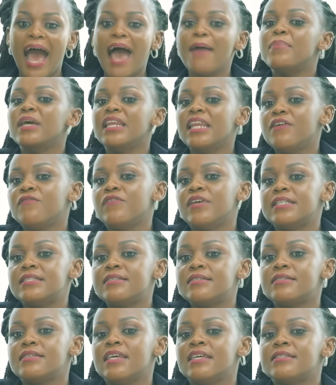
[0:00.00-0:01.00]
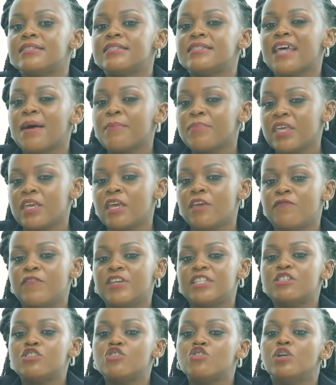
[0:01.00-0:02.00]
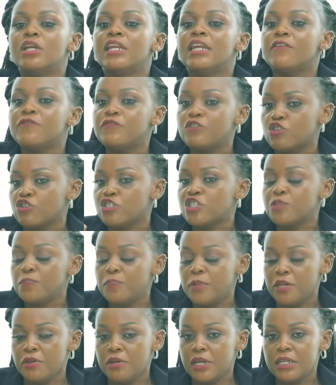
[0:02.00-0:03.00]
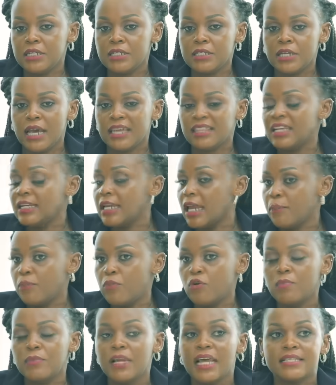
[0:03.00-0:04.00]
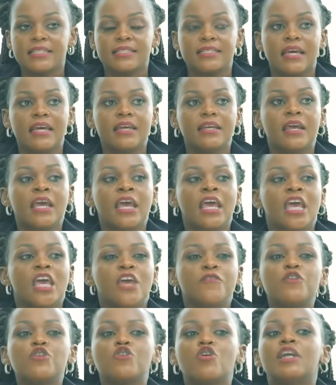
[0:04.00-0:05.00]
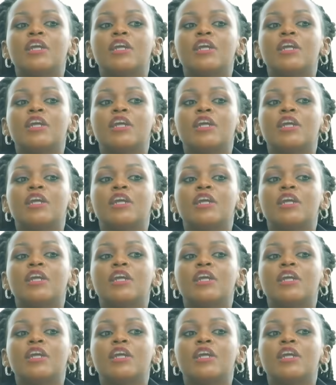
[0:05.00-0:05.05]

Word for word: I believe it's it's something. If it's to lift your spirit, I think like Pumla said, if you